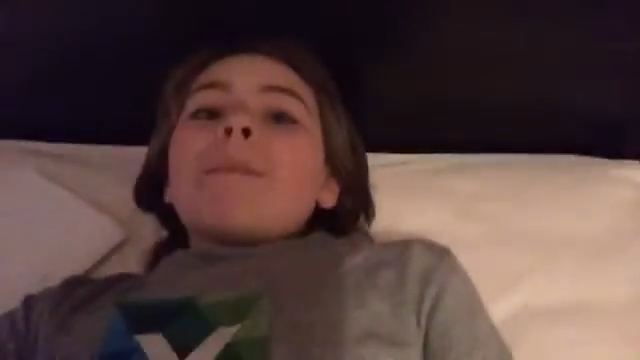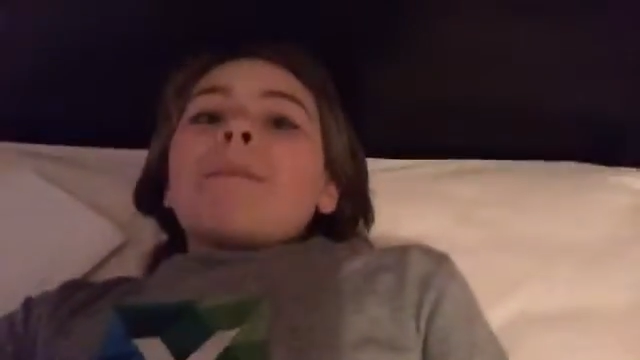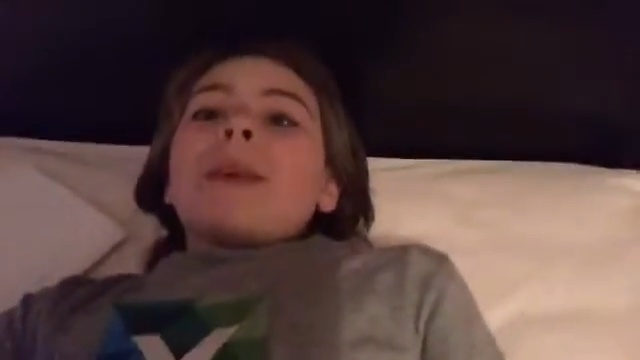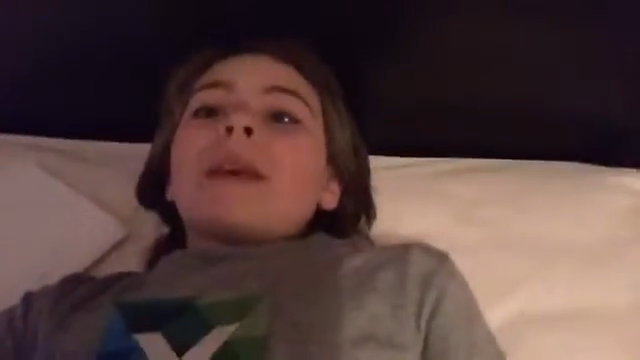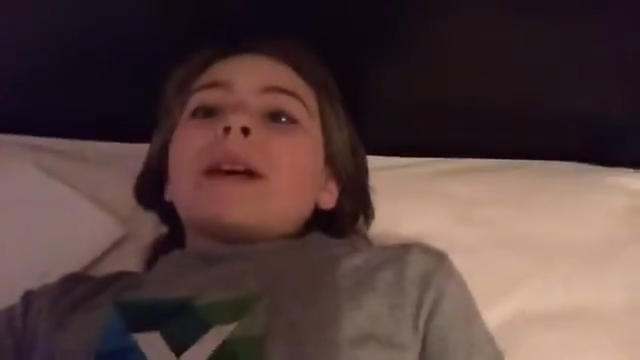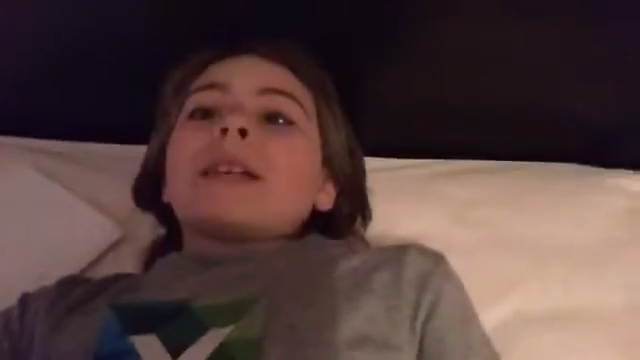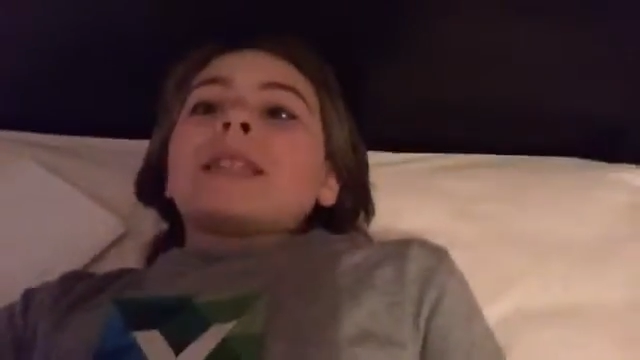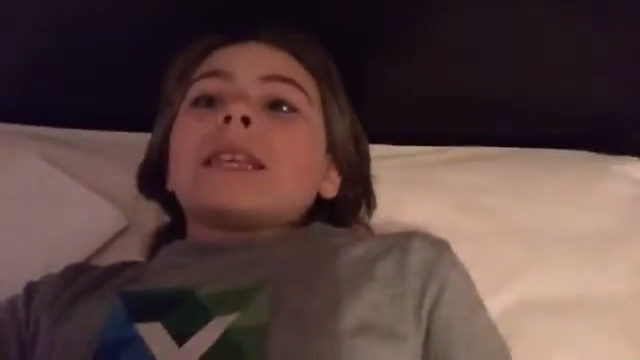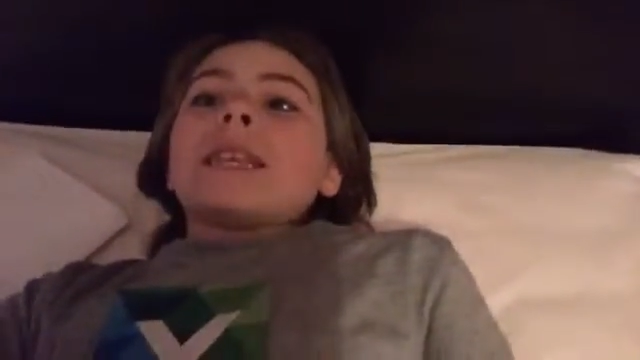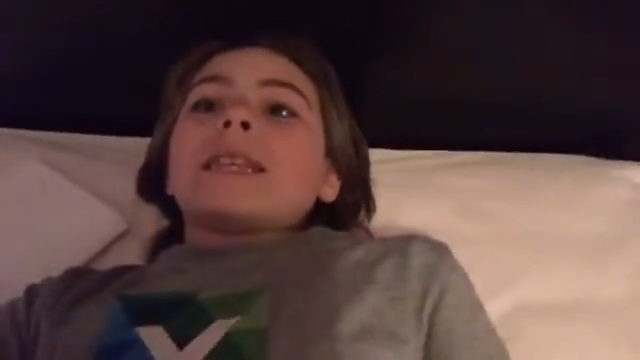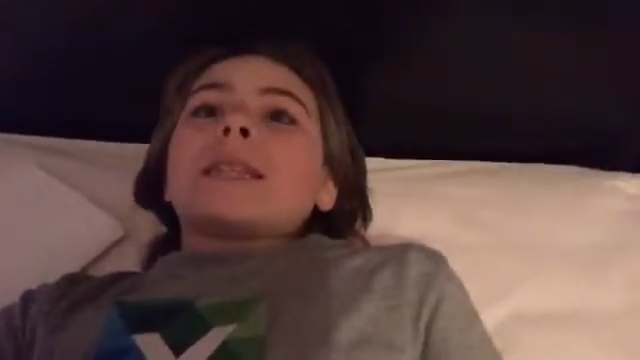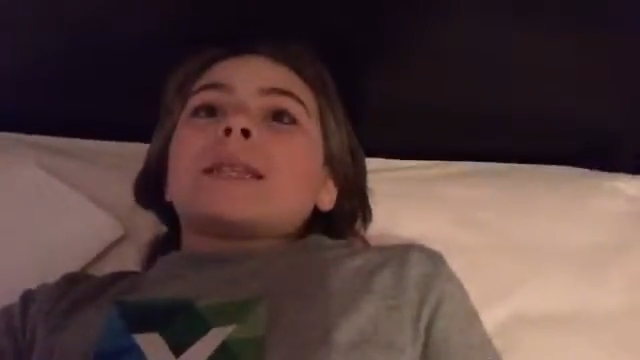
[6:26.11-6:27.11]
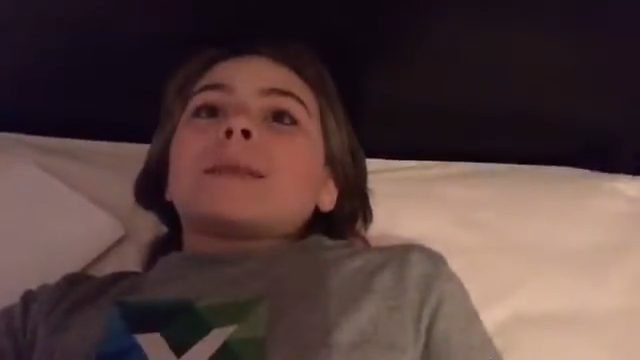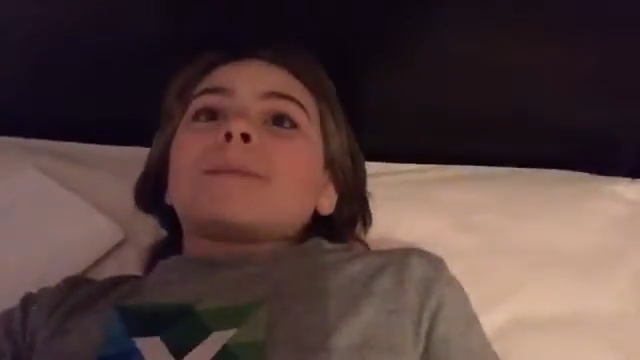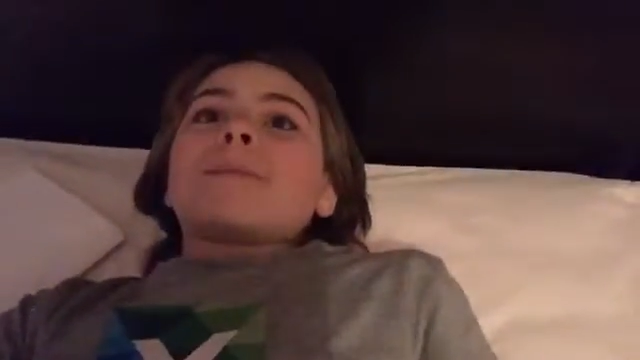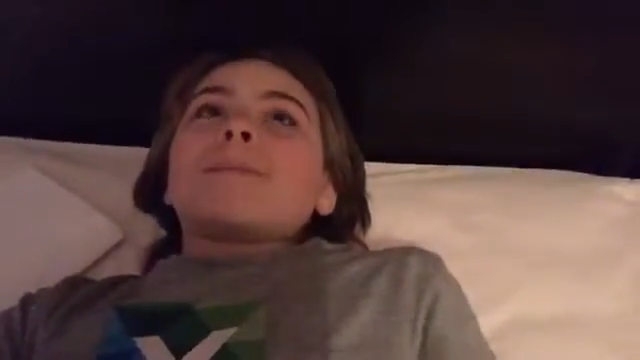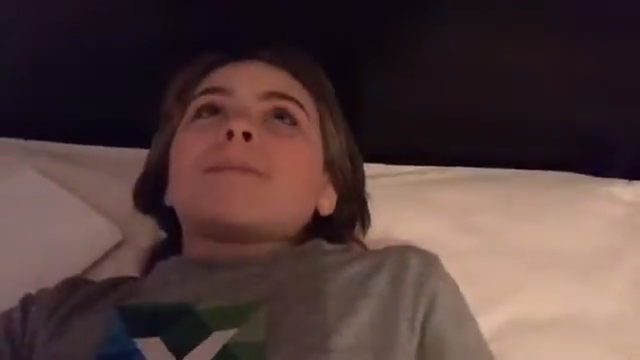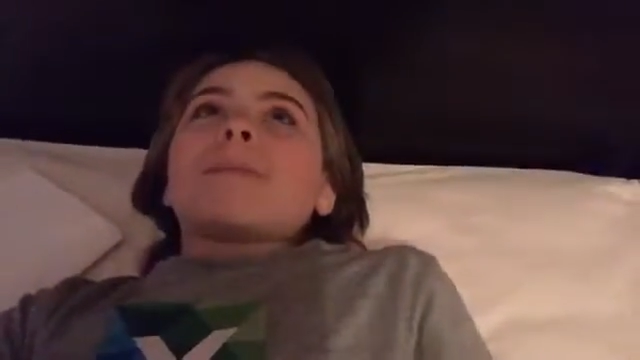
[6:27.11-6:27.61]
because
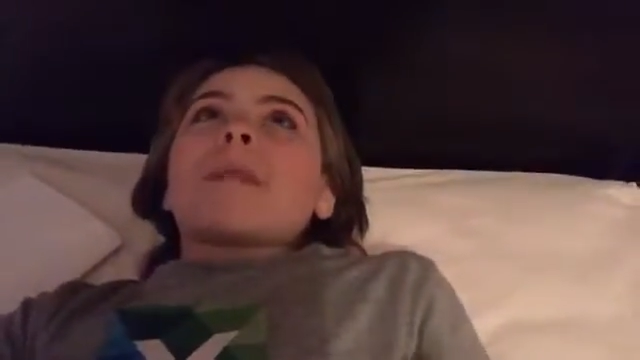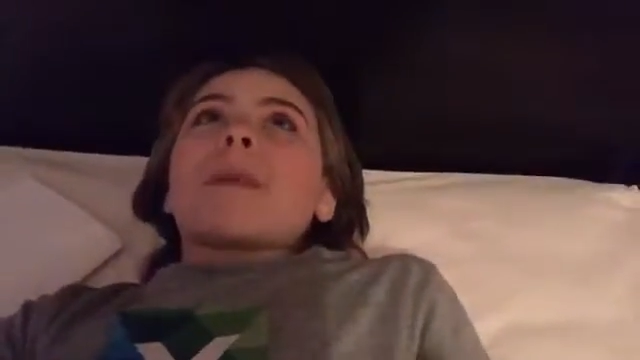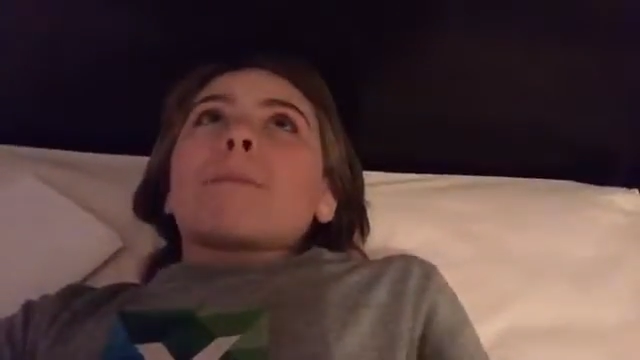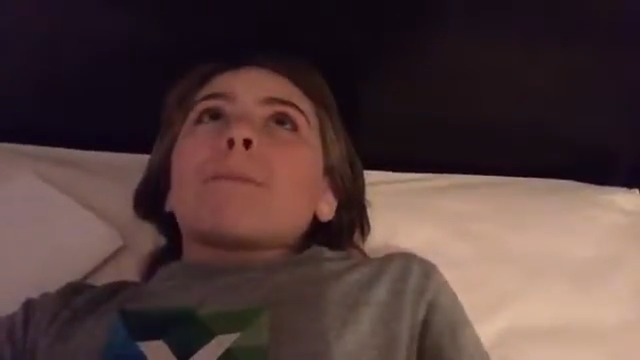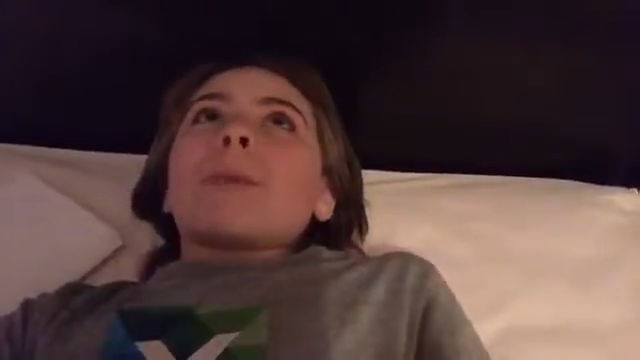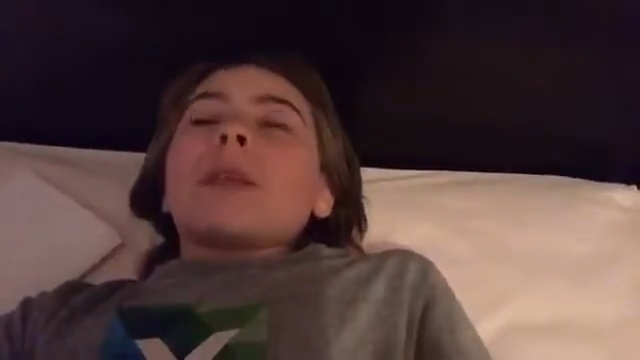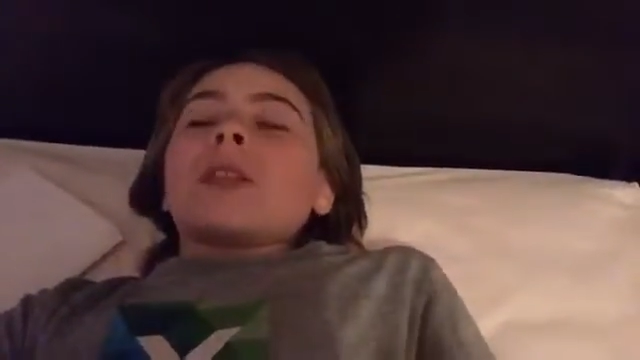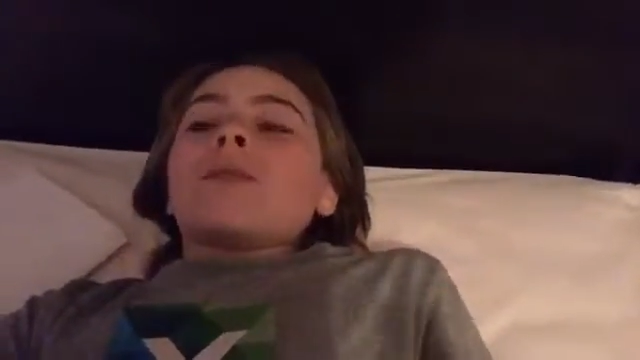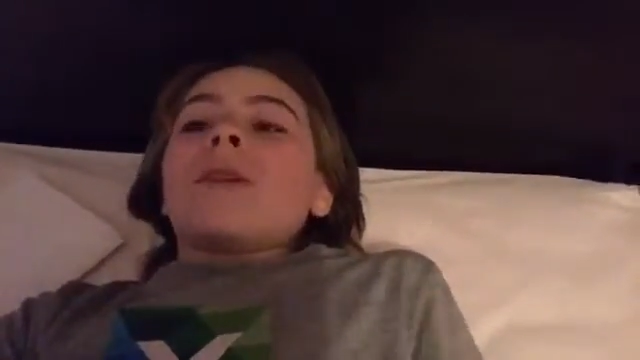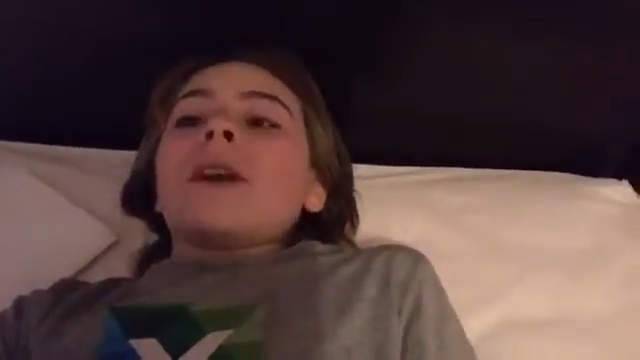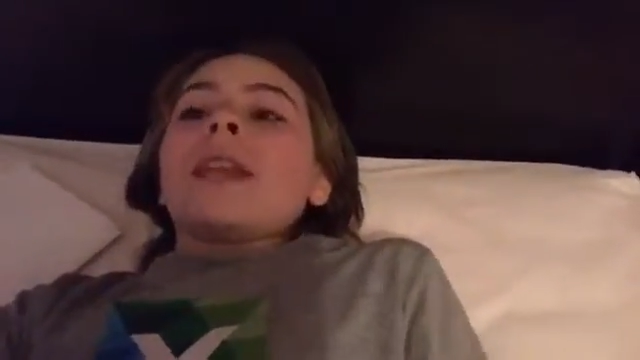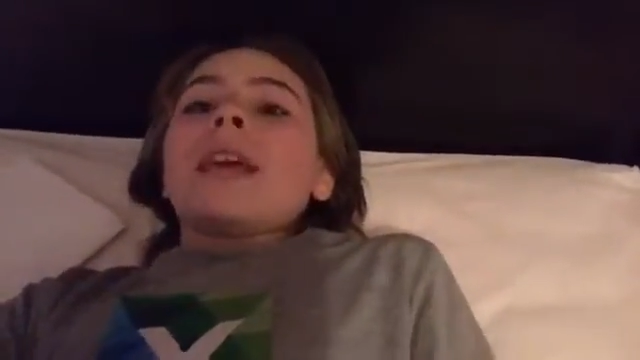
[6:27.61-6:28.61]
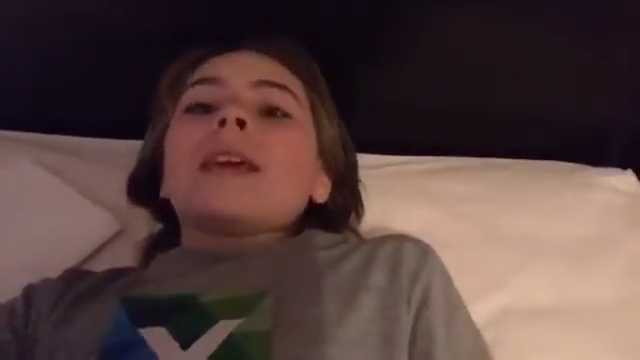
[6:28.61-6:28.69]
it's funny